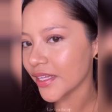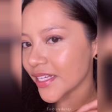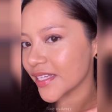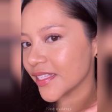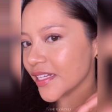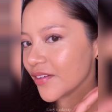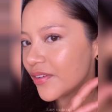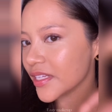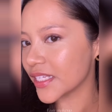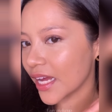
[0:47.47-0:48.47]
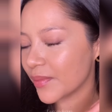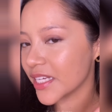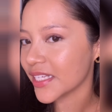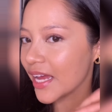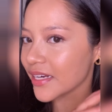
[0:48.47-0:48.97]
this is the difference side
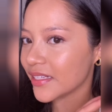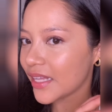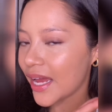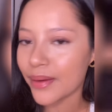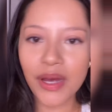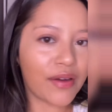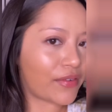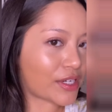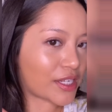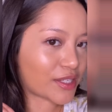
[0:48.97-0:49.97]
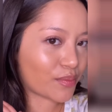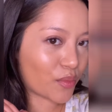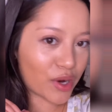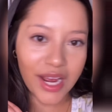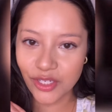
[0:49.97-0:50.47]
by side, glam versus
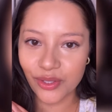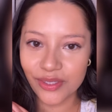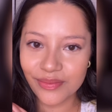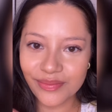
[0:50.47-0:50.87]
more natural.